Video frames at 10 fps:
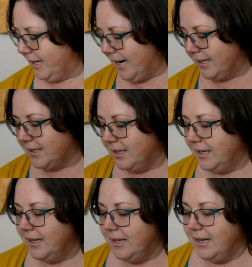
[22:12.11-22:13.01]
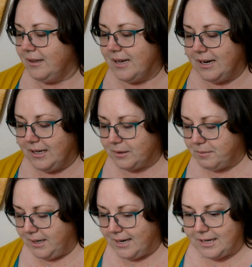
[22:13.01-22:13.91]
got. That is
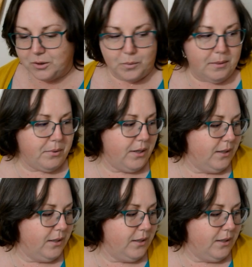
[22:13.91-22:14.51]
my last whip.